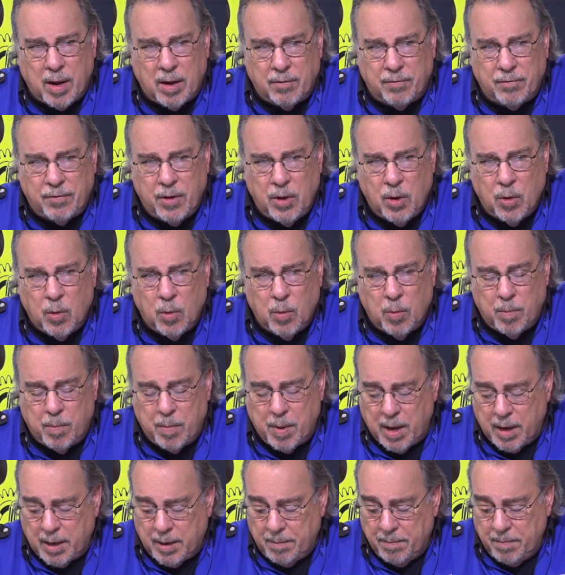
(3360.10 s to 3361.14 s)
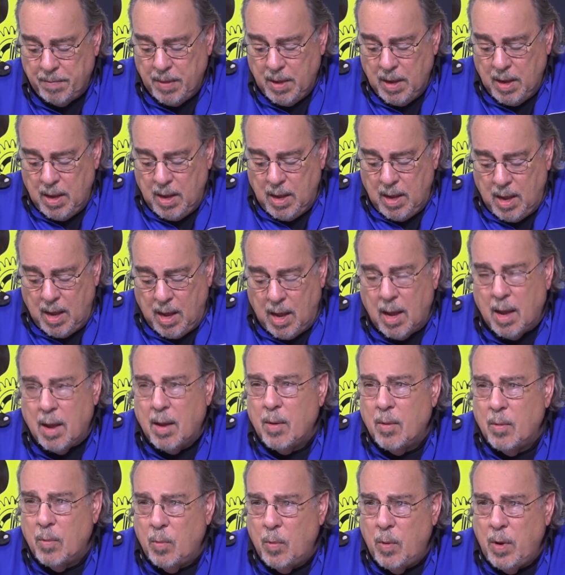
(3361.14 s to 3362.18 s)
a few, but
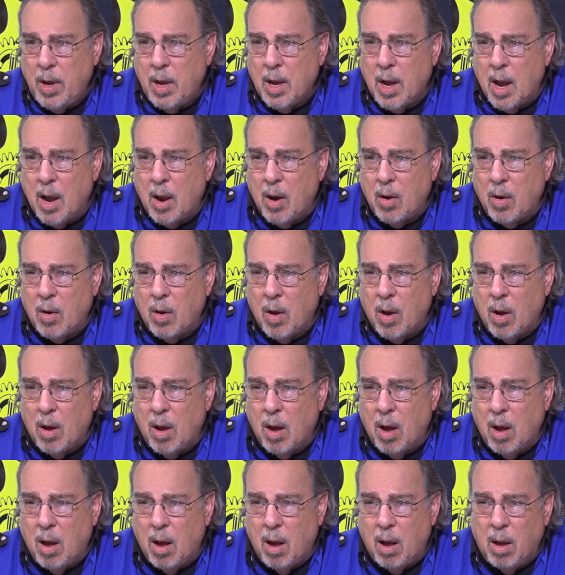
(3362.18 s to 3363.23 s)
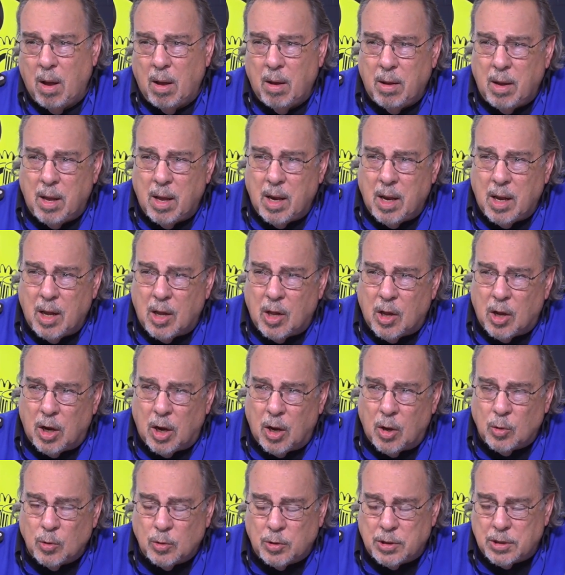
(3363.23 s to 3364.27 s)
we are getting
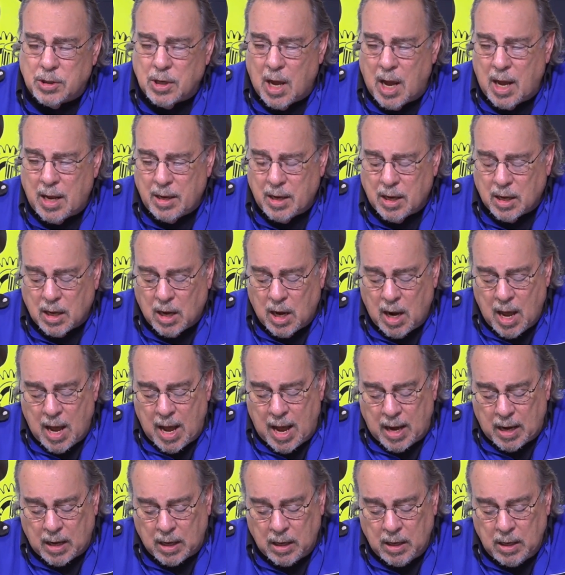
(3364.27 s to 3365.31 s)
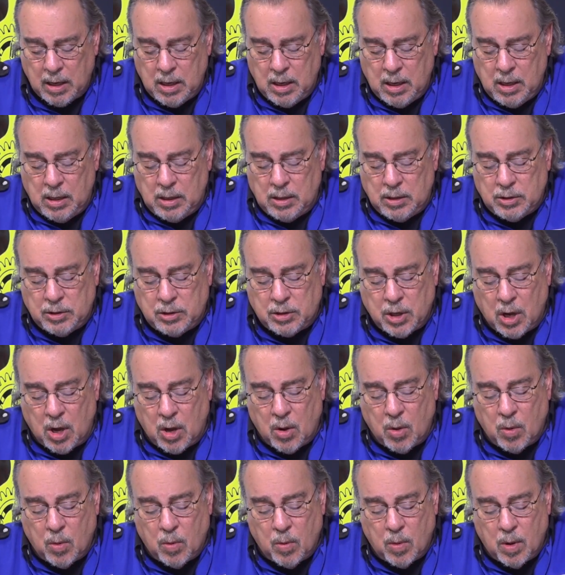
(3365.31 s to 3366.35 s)
close on the clock,
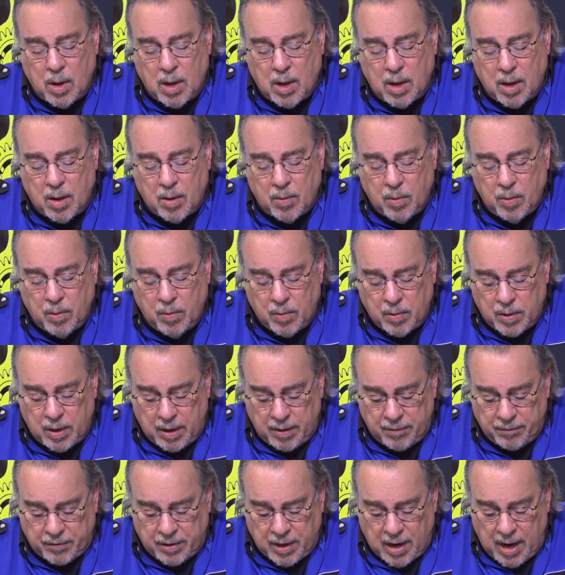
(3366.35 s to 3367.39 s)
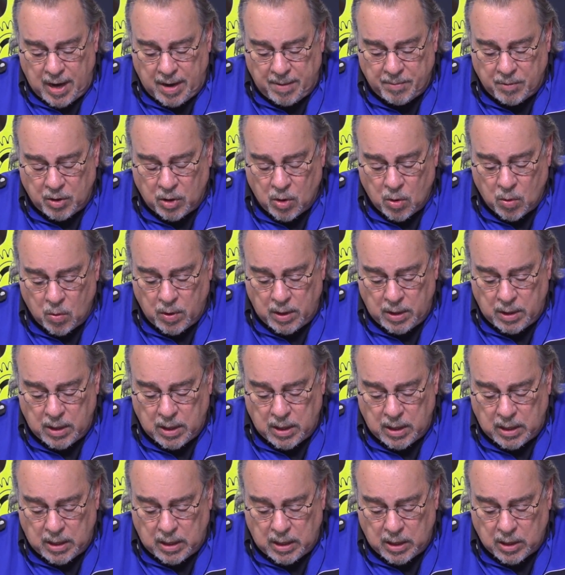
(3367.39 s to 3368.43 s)
so we won't have time to go into
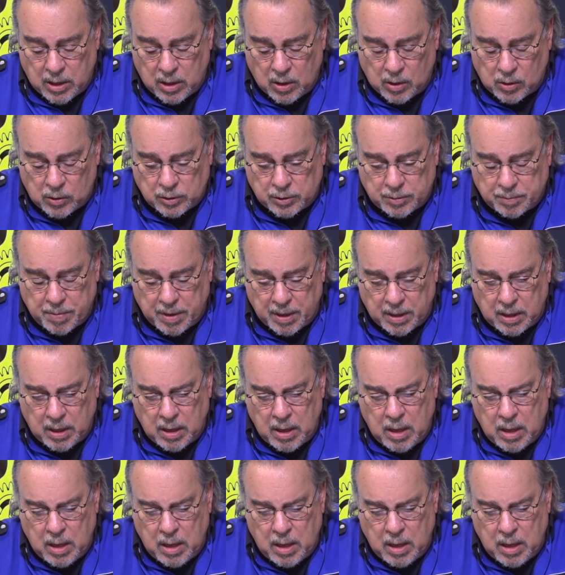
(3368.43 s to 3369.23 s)
any of those. But